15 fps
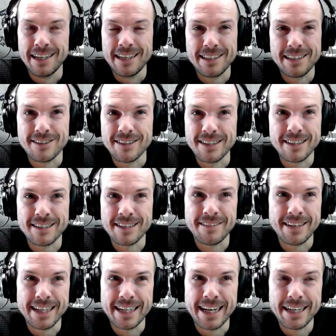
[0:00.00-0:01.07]
it's not
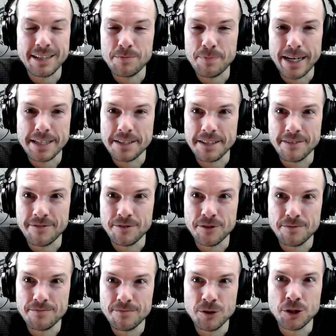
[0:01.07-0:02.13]
necessarily an expensive
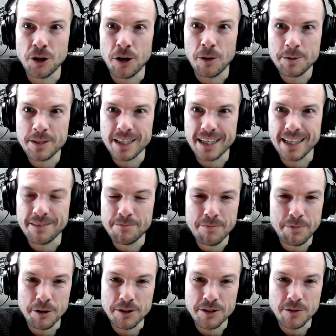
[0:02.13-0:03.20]
job to
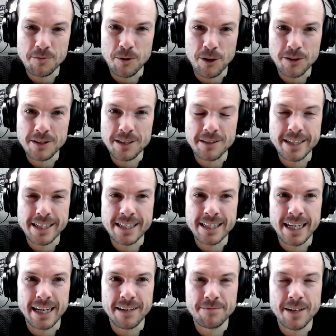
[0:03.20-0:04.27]
put someone onto it is
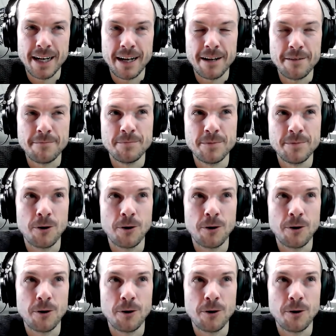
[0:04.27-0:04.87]
it um,